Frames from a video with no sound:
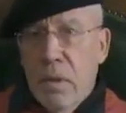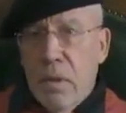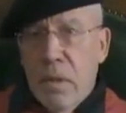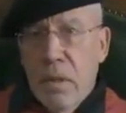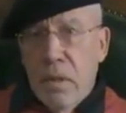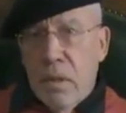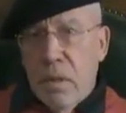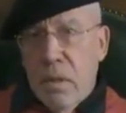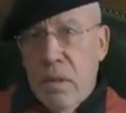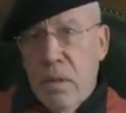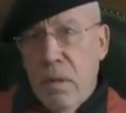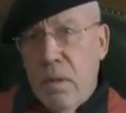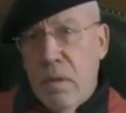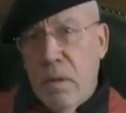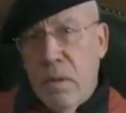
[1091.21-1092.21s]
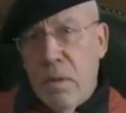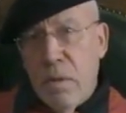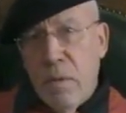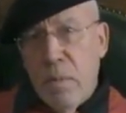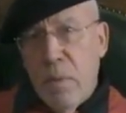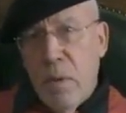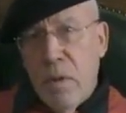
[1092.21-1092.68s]
exist
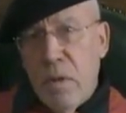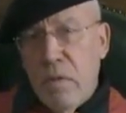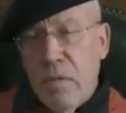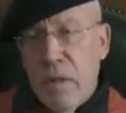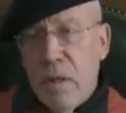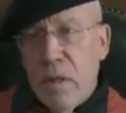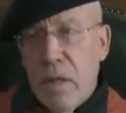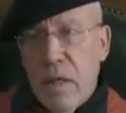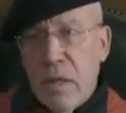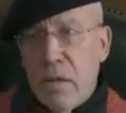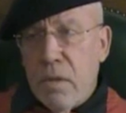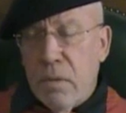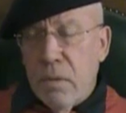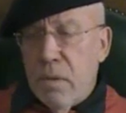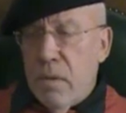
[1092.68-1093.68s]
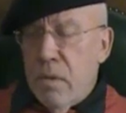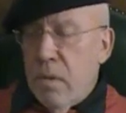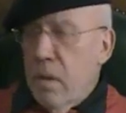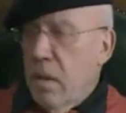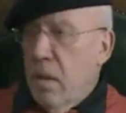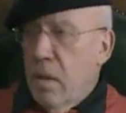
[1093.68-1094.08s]
because we're a party of intellectuals.